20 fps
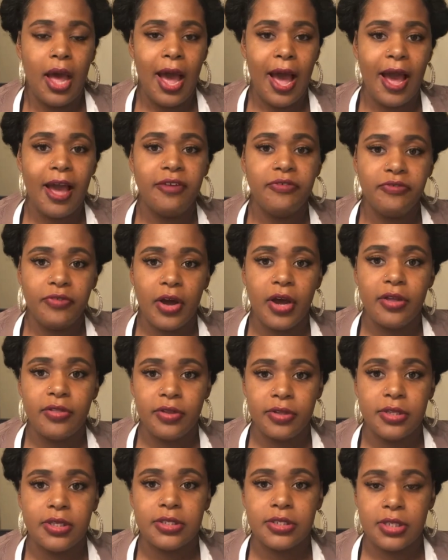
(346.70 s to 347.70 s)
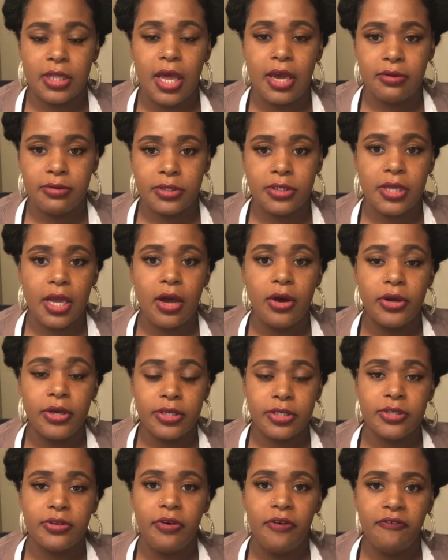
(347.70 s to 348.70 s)
I find that this lifestyle
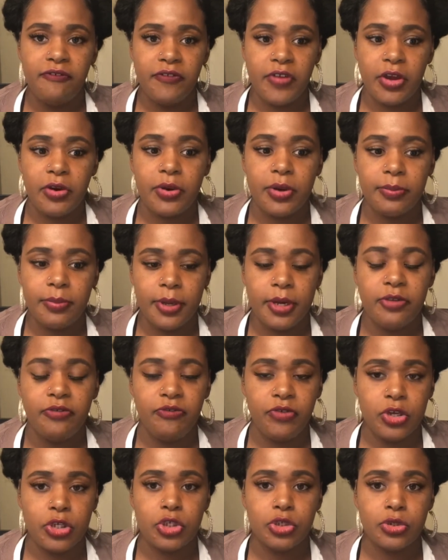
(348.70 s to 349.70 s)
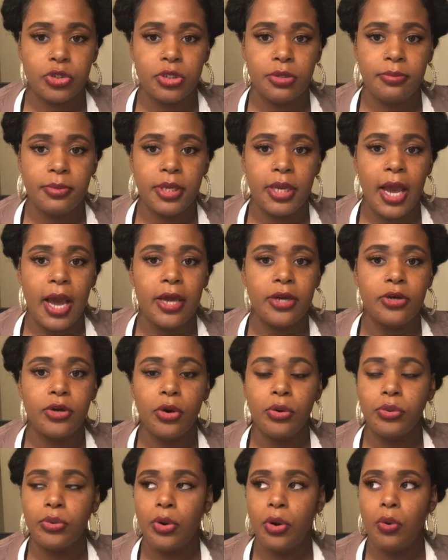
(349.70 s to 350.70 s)
is very beneficial to me. I
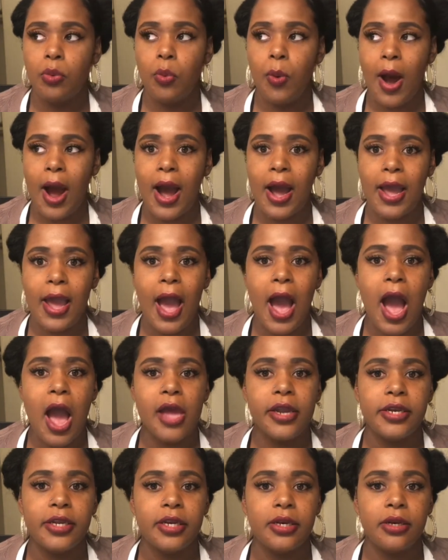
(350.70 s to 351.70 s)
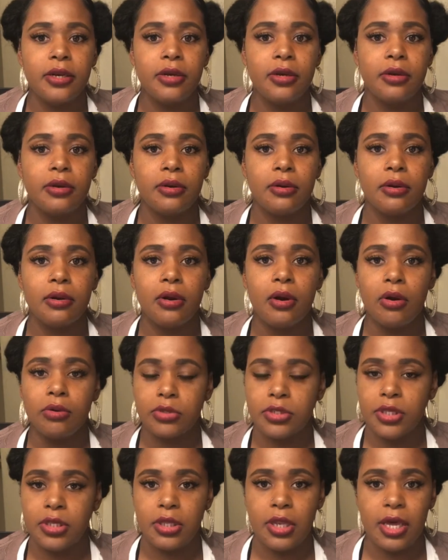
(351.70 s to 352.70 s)
don't know why I didn't go
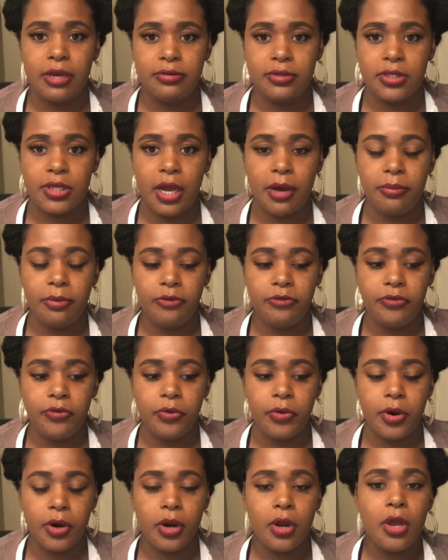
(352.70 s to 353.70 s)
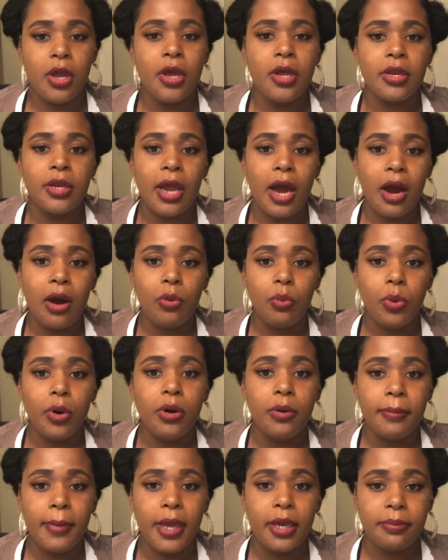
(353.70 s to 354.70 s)
to the lifestyle before. Now, I
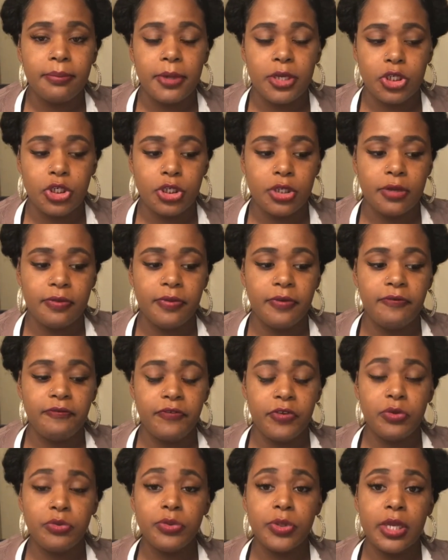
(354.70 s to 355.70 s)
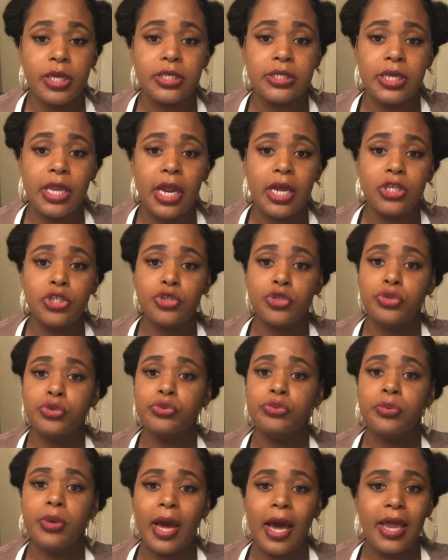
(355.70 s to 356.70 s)
will make mention of the few things that I do
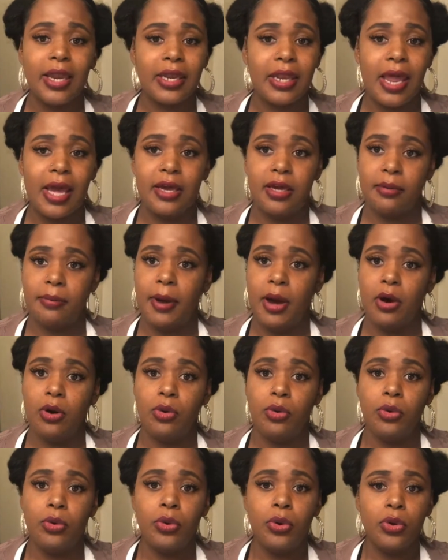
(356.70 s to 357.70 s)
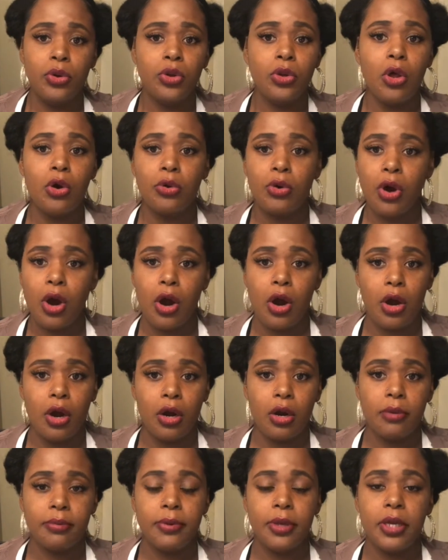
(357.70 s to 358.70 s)
not like about low
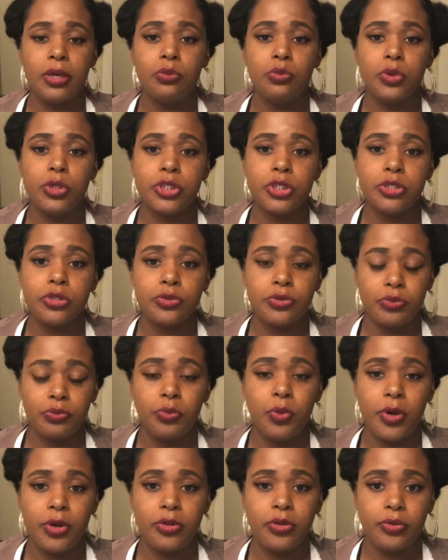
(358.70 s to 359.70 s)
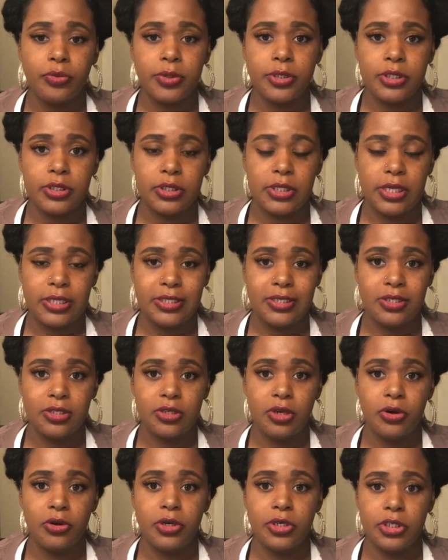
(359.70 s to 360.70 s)
carb, which is one of the reasons that
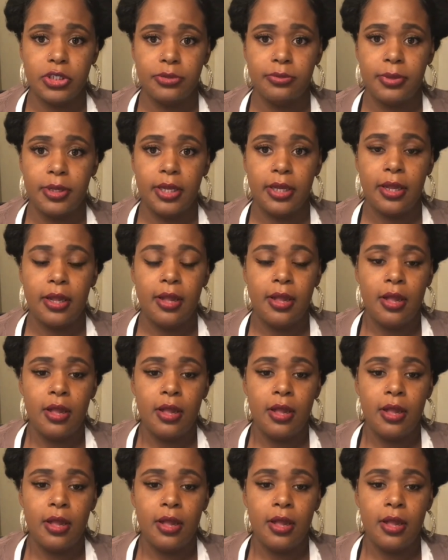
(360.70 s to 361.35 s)
discouraged me.